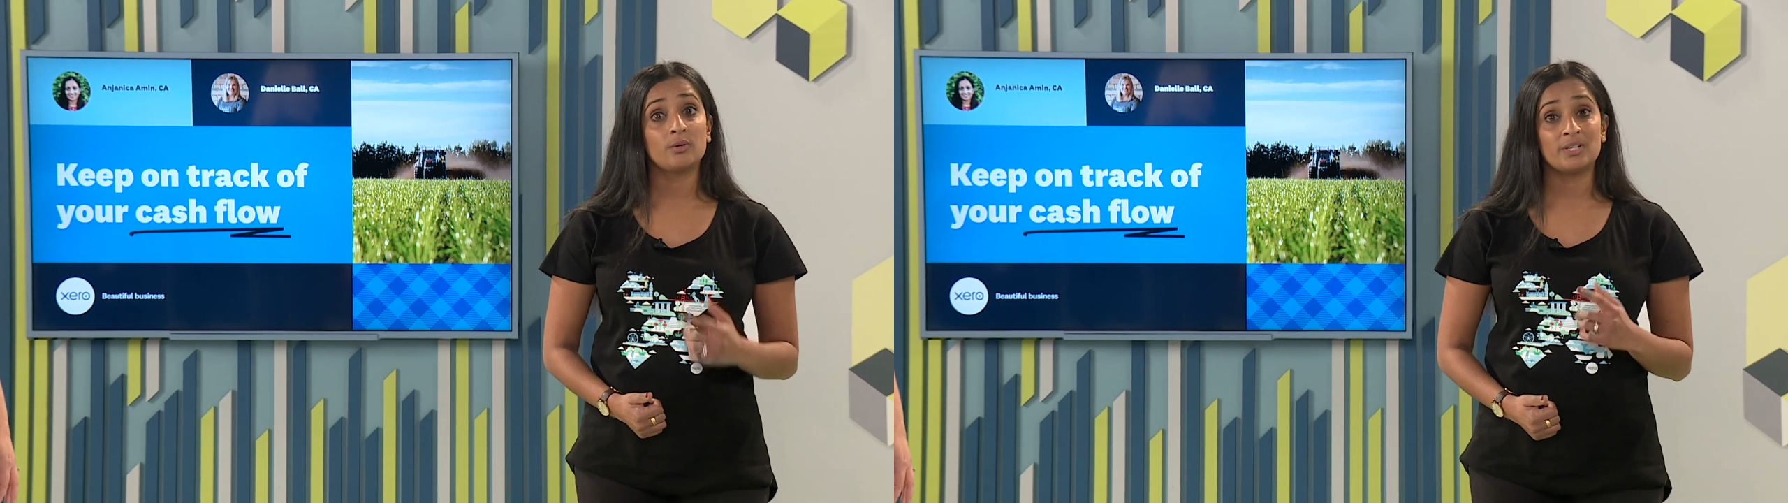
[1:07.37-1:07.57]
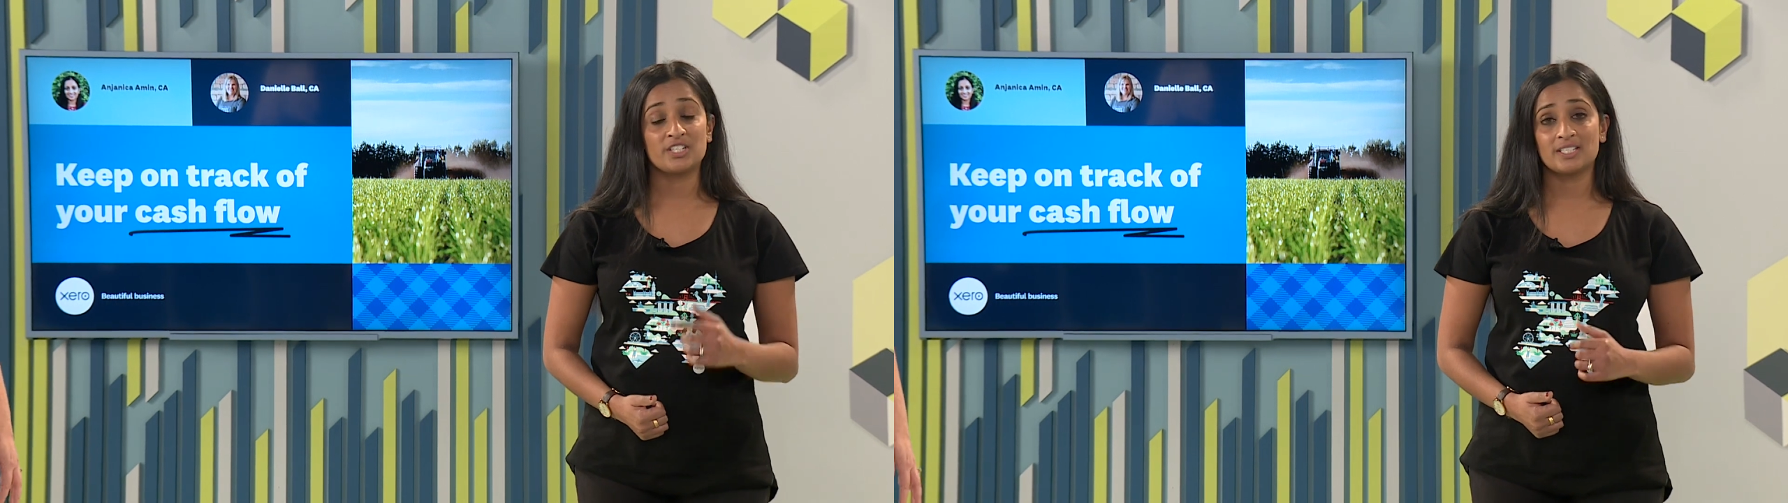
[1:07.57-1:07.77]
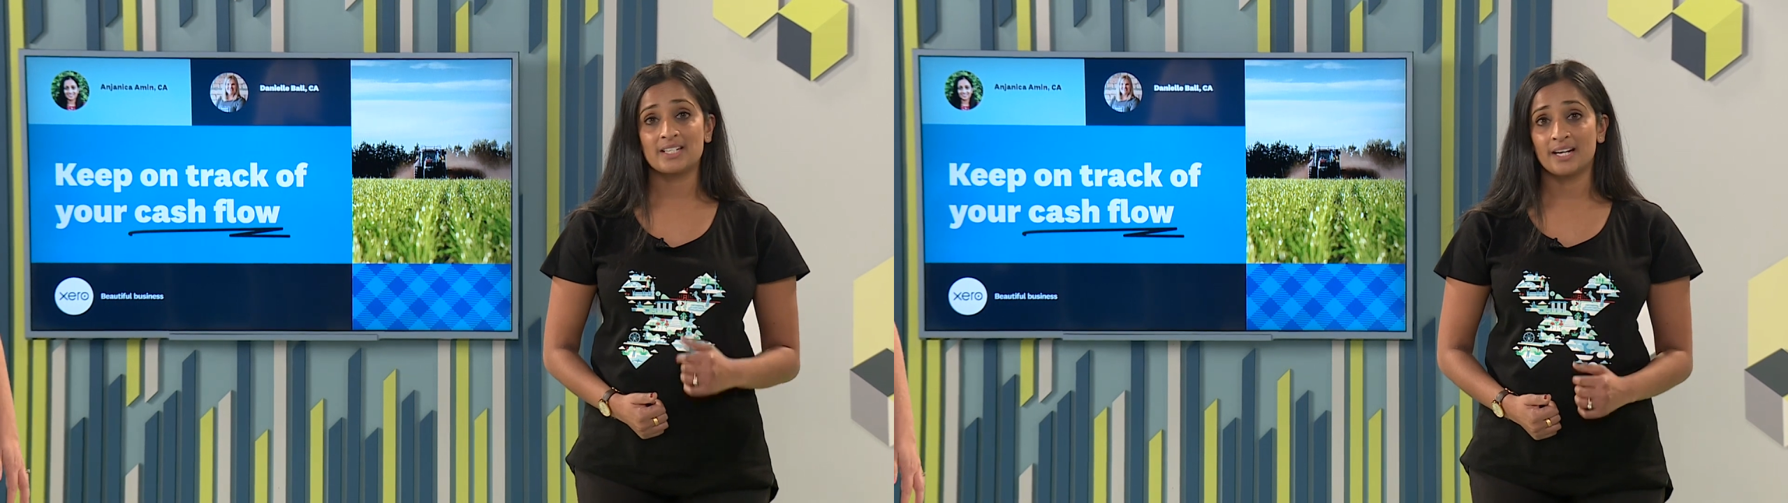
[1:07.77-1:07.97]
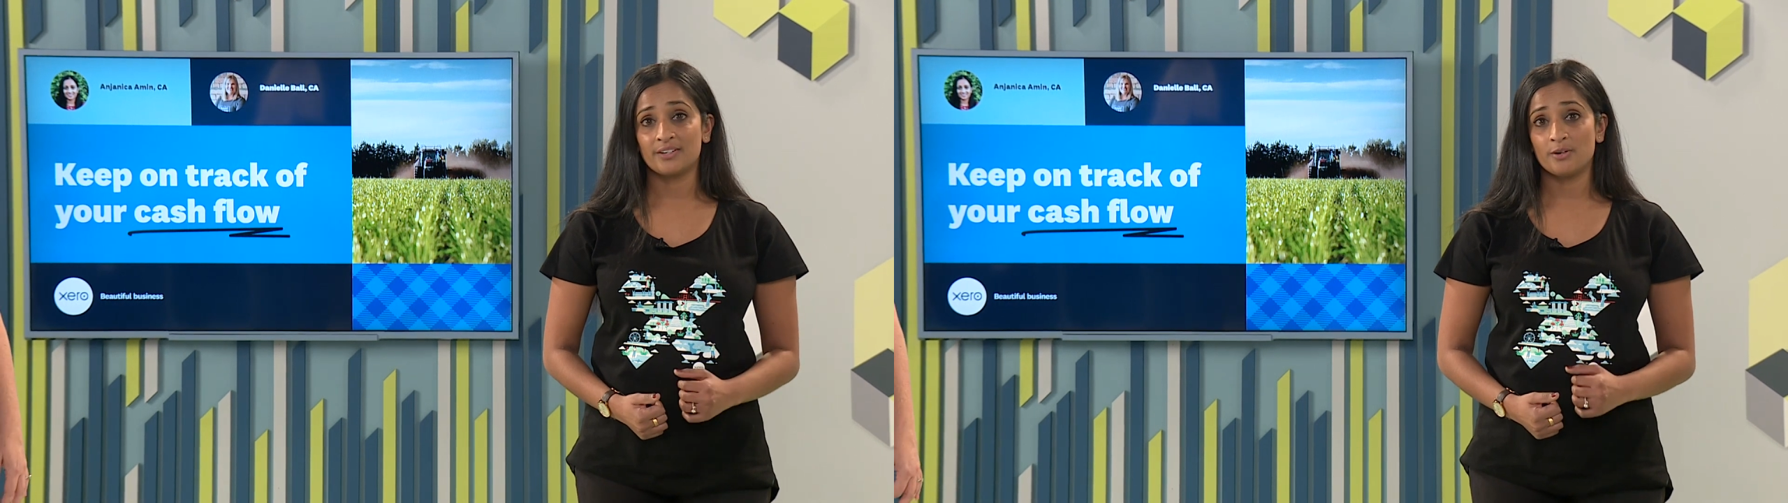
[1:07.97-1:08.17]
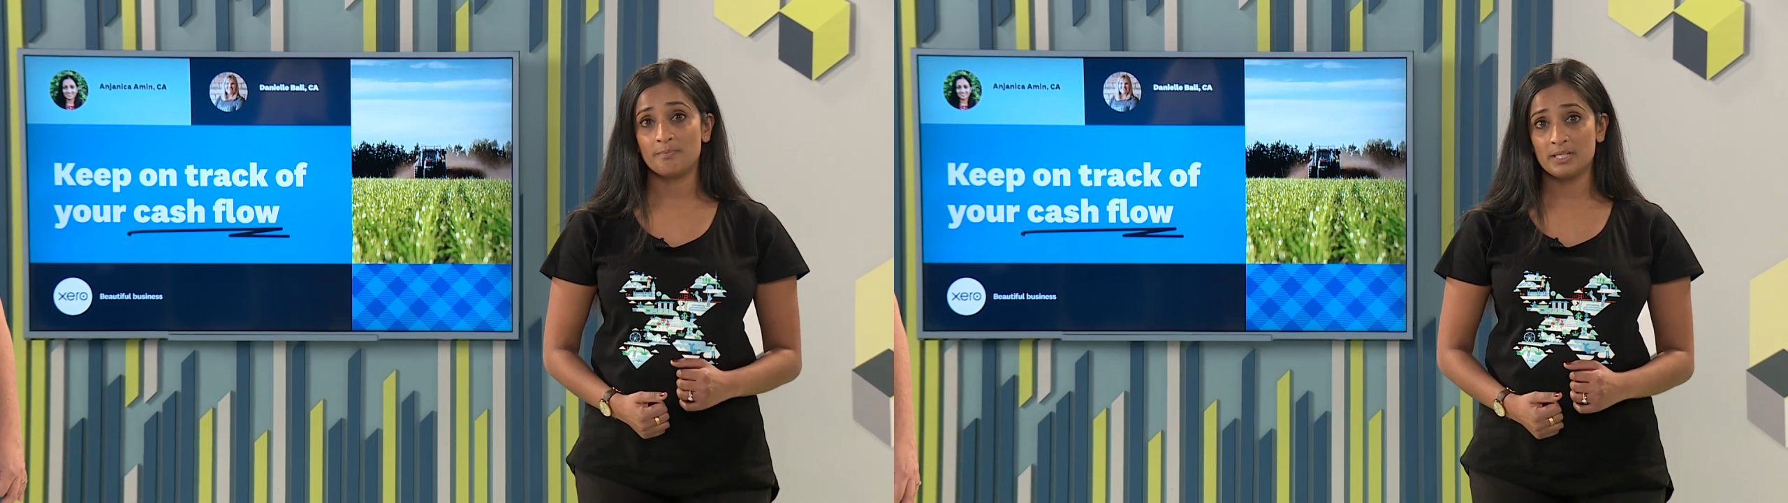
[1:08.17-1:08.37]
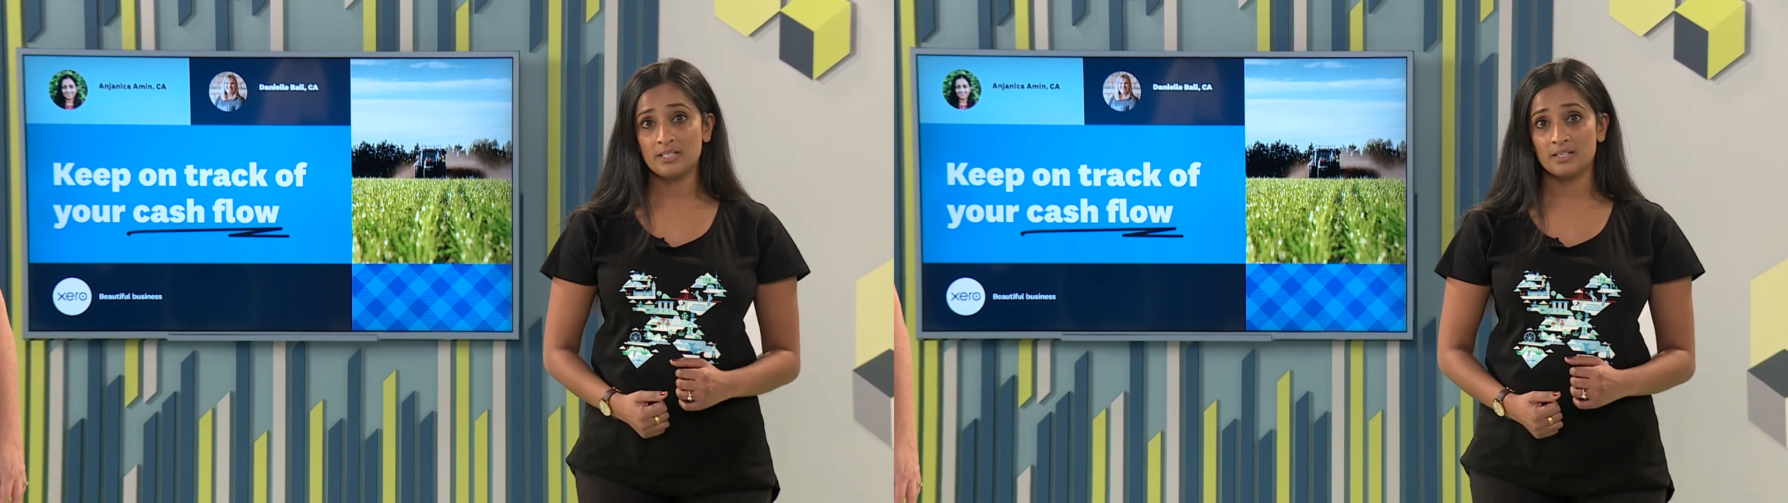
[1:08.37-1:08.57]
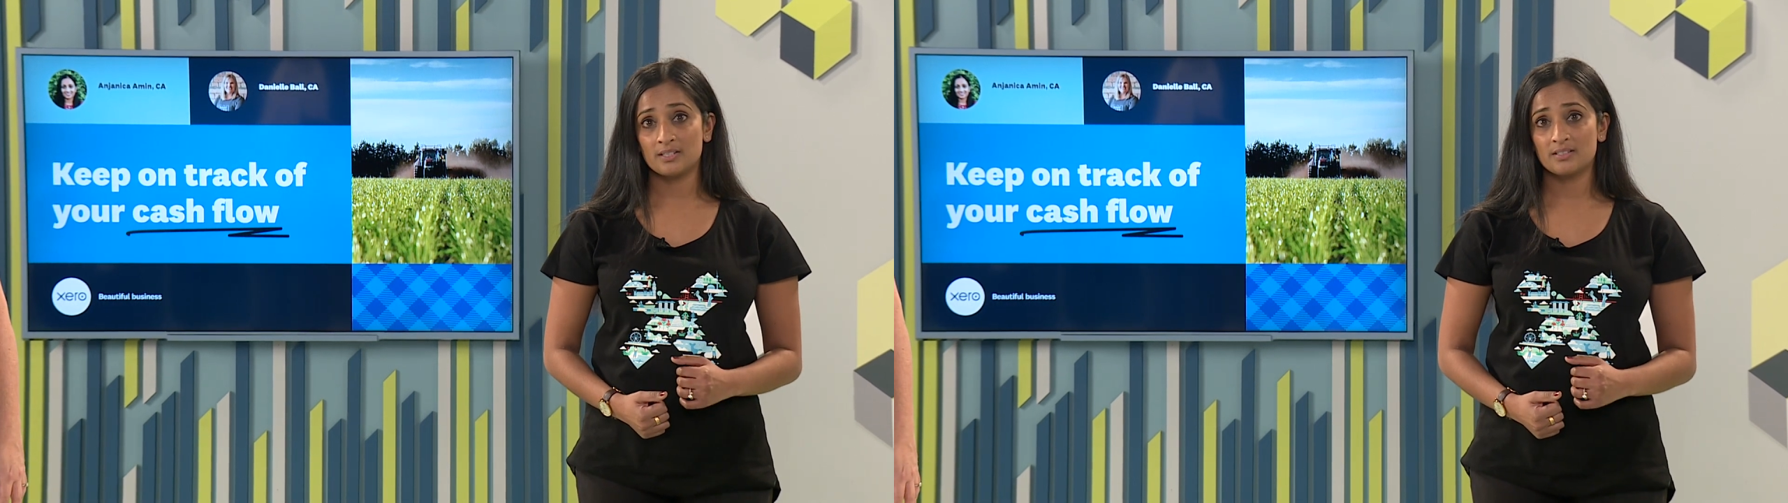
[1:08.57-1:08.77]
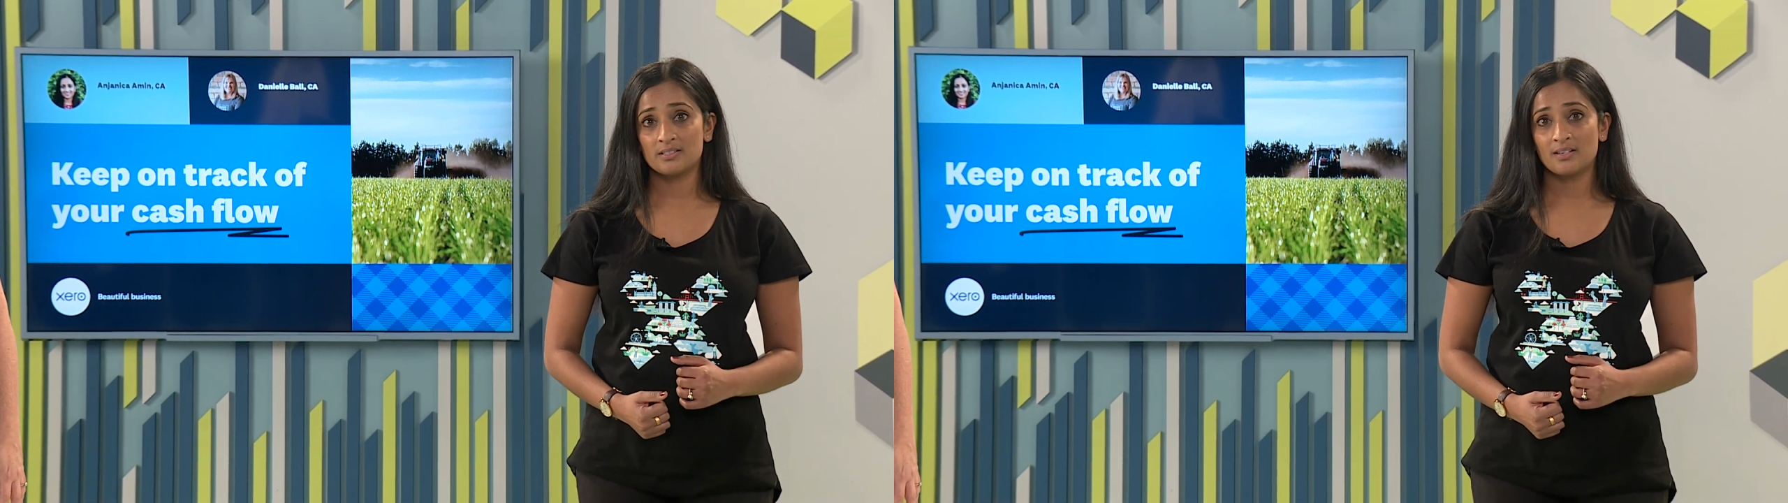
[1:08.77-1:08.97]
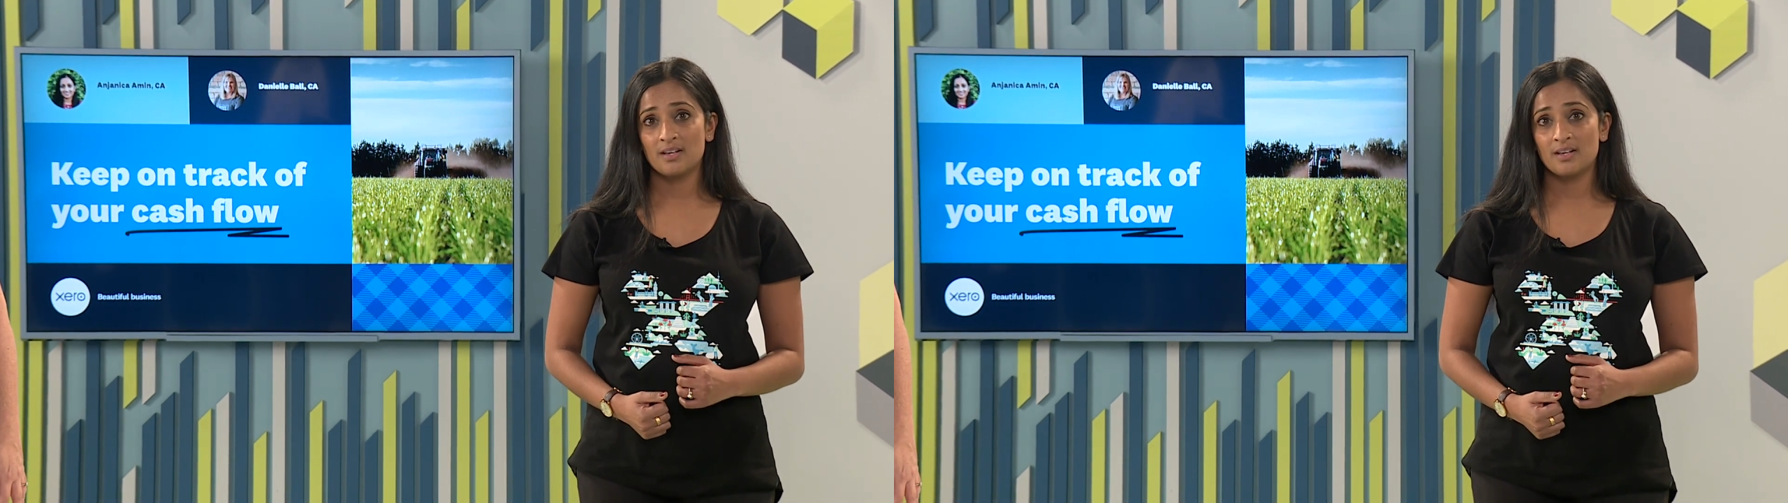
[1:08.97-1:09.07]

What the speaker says: when she started her business